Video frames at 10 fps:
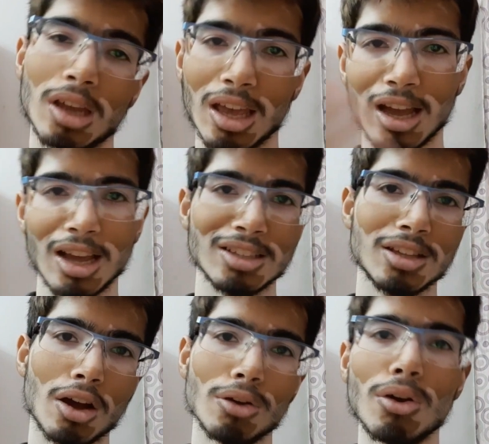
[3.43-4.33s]
Hey guys,
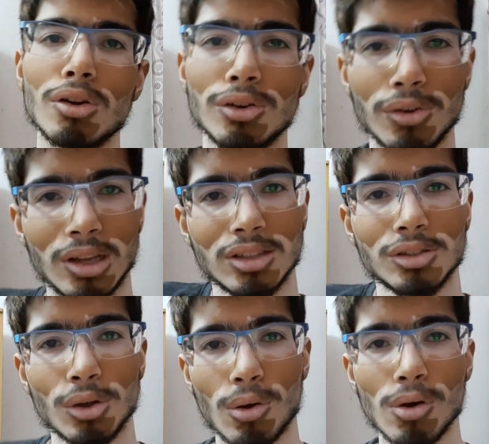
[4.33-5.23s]
how you all doing?
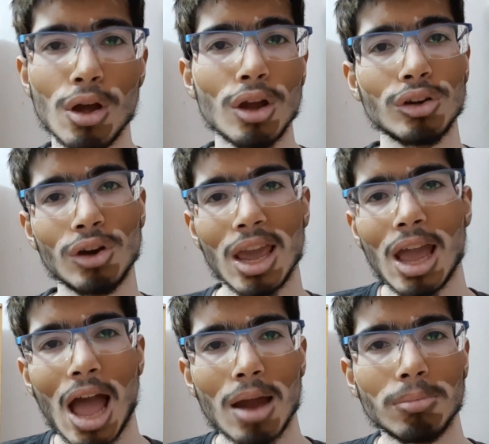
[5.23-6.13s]
So today
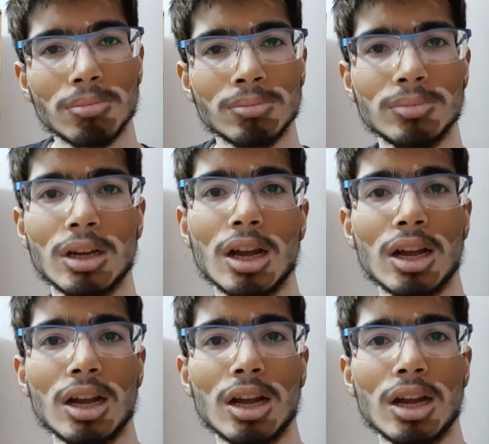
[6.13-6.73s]
I'm